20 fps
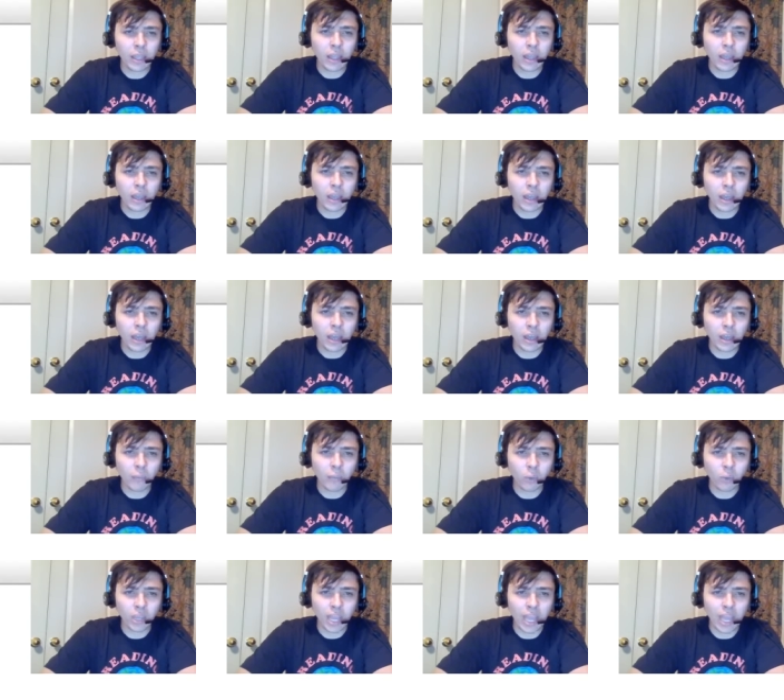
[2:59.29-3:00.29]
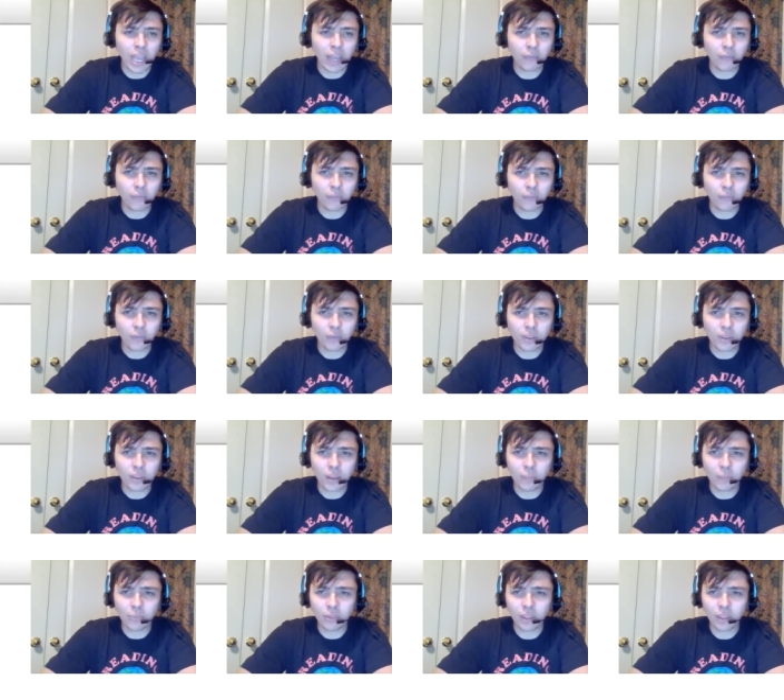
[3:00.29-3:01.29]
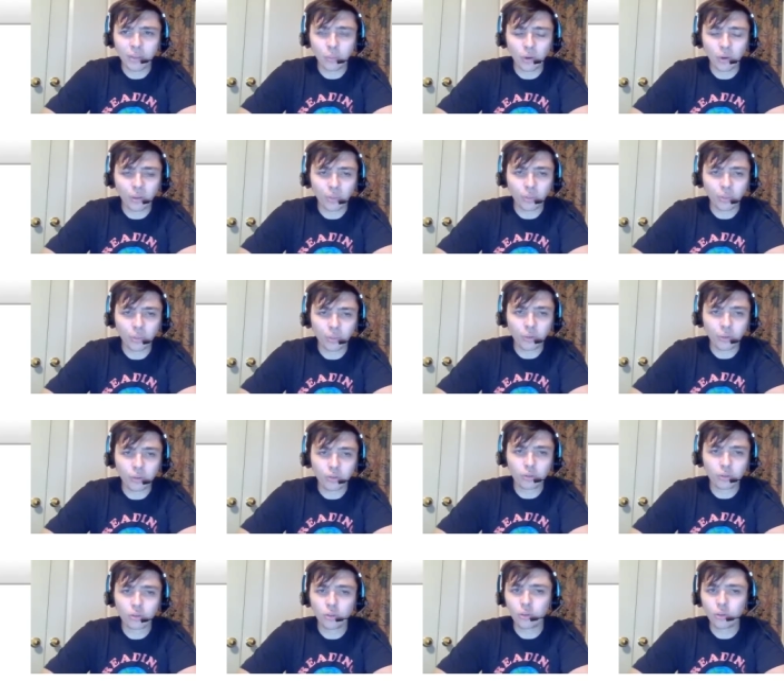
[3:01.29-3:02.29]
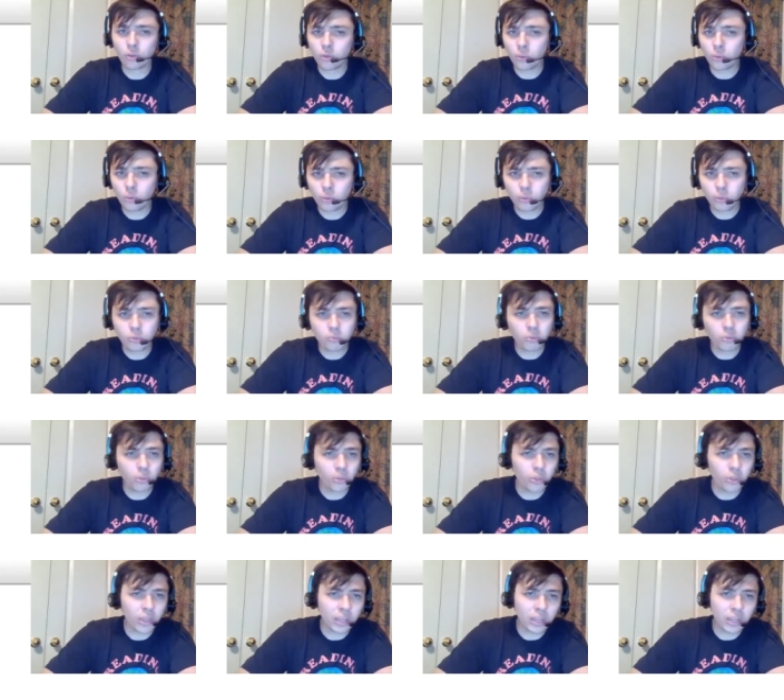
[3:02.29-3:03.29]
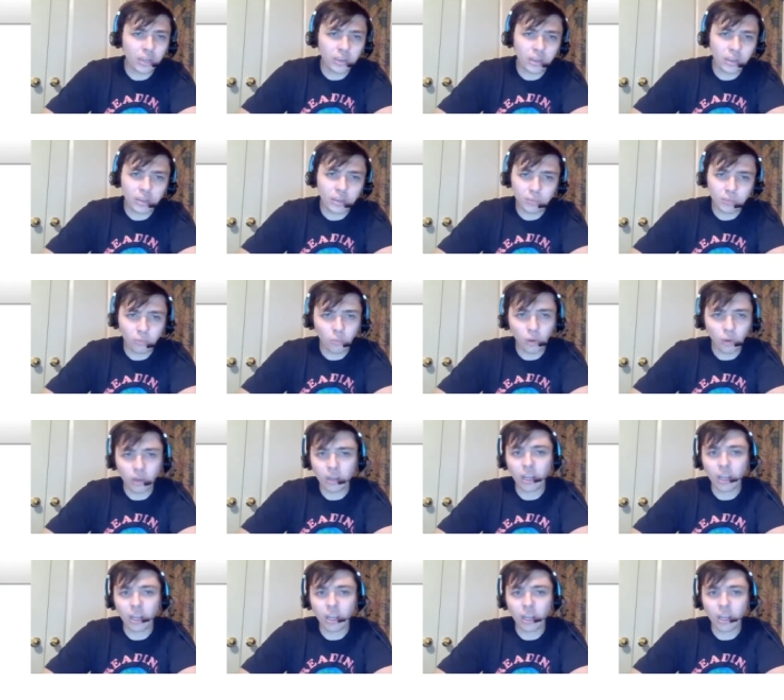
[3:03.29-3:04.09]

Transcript: Um, we have something with two things. One arrow is